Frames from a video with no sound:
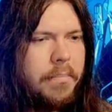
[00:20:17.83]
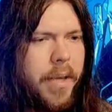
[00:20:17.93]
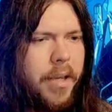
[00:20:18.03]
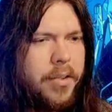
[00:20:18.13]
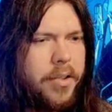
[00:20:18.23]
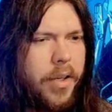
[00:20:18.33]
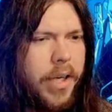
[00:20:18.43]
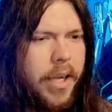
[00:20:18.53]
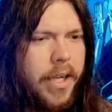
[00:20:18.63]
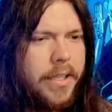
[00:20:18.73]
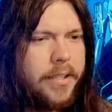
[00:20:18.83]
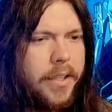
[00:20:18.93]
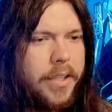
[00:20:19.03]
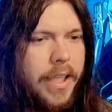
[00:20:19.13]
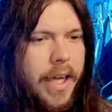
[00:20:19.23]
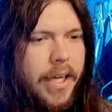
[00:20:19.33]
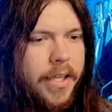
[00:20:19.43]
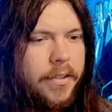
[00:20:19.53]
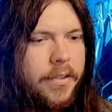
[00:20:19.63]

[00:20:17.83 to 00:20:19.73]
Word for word: bells ringing now. I guess they're excited.